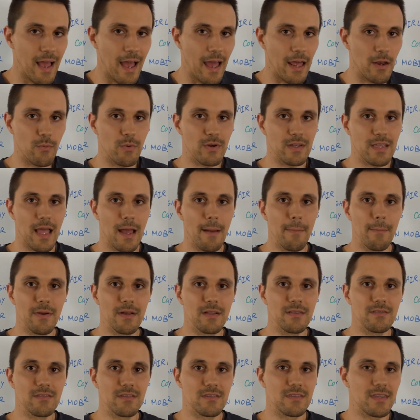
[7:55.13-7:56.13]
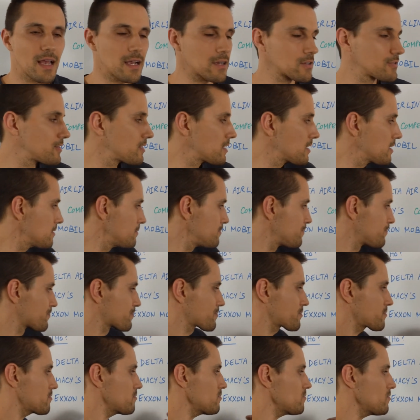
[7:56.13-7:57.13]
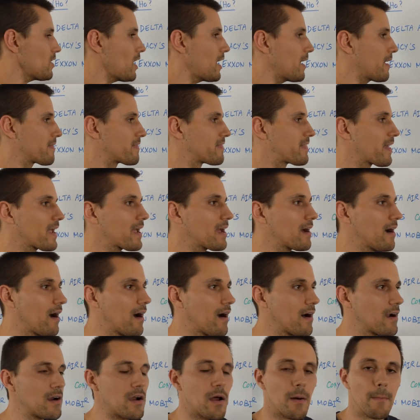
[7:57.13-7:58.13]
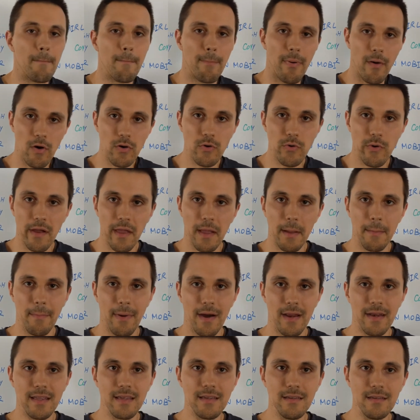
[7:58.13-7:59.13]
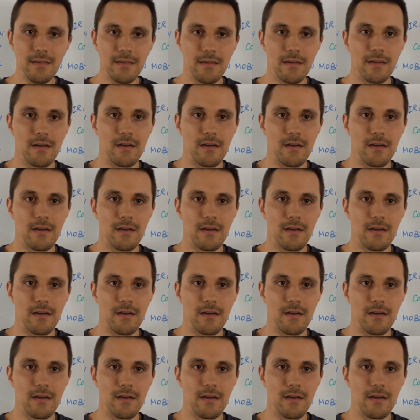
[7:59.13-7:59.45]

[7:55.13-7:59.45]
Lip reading: And what happens is actually they are borrowing money